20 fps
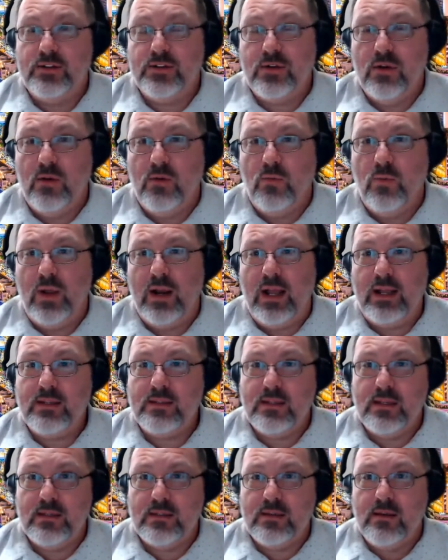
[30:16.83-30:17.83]
So when I
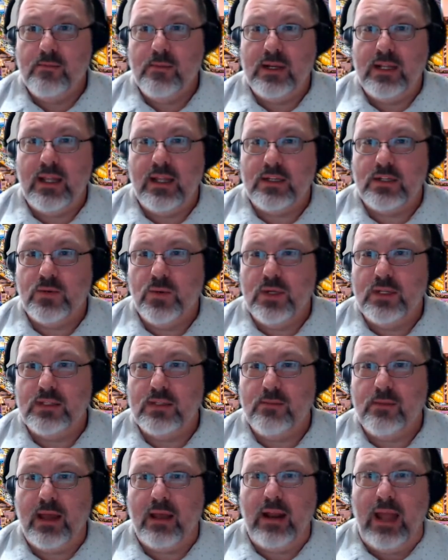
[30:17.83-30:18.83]
see somebody that
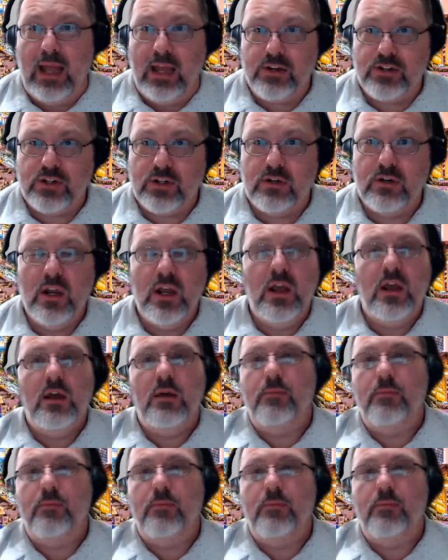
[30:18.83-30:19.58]
tweets about Azure,